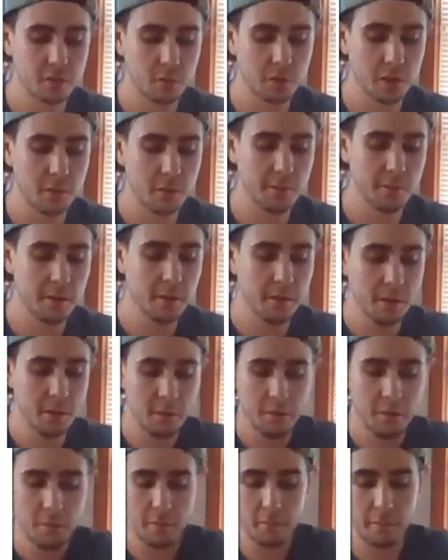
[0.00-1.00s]
we're going to be
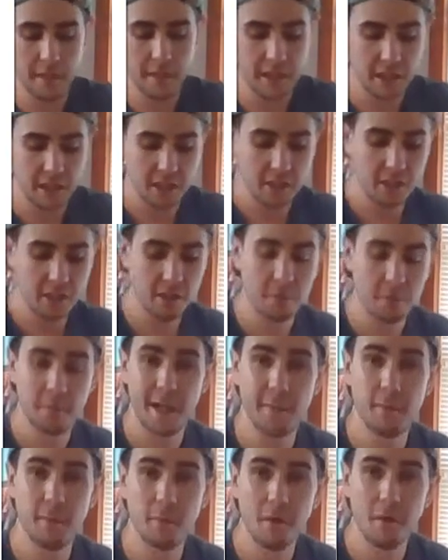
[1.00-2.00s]
making
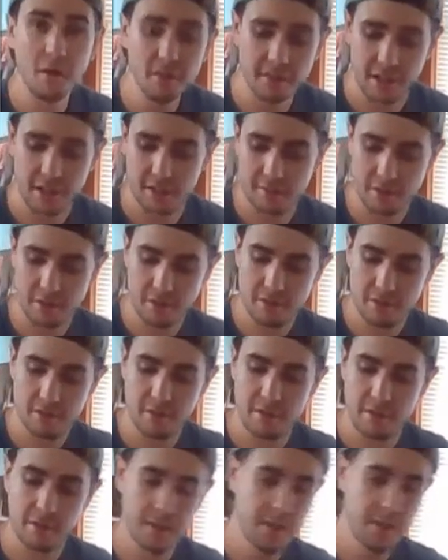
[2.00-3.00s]
paper balls out of it,
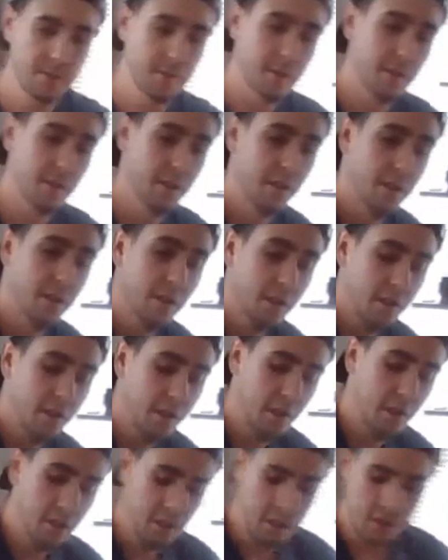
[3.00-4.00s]
all right?
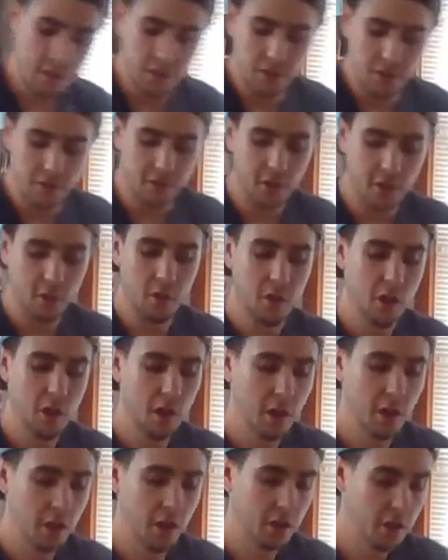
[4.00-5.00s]
So
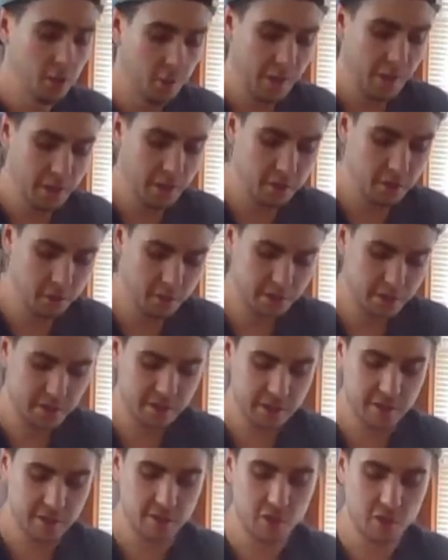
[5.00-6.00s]
a good way to do
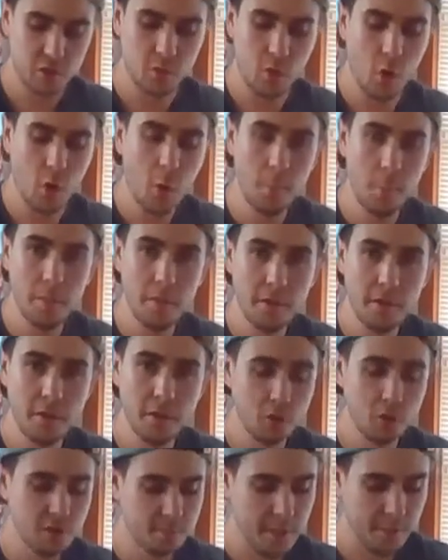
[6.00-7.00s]
this is to open the
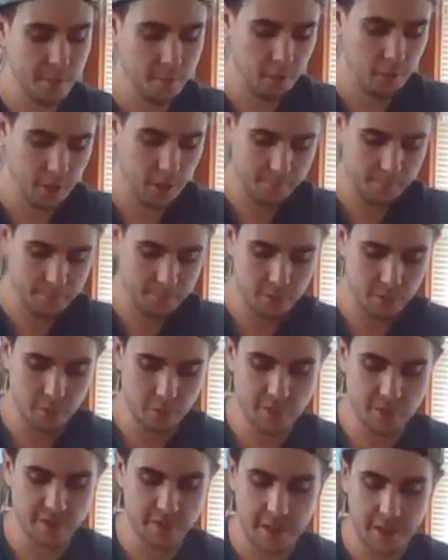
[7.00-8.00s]
newspaper up to
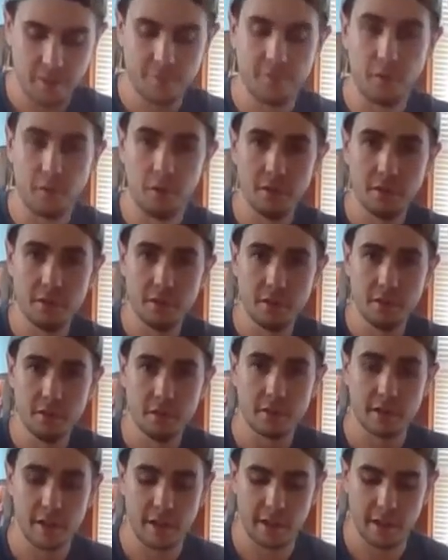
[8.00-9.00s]
the center fold,
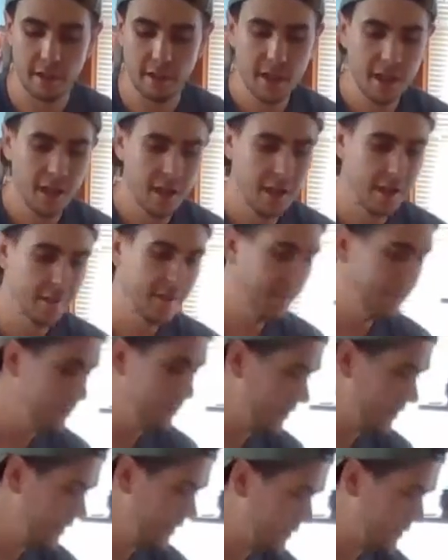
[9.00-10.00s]
okay? And then I'm
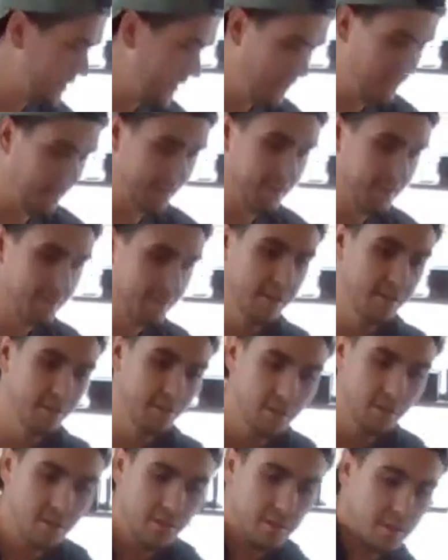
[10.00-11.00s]
just going to take my
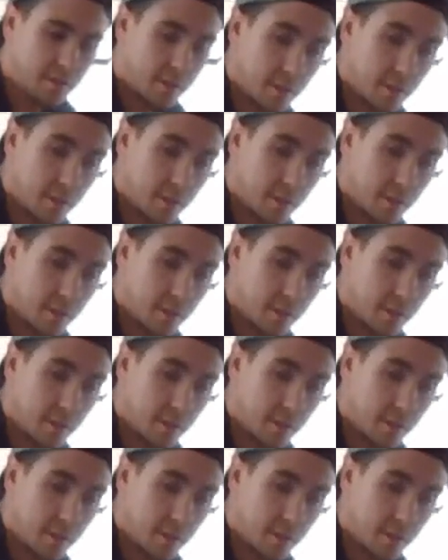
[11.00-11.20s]
scissors,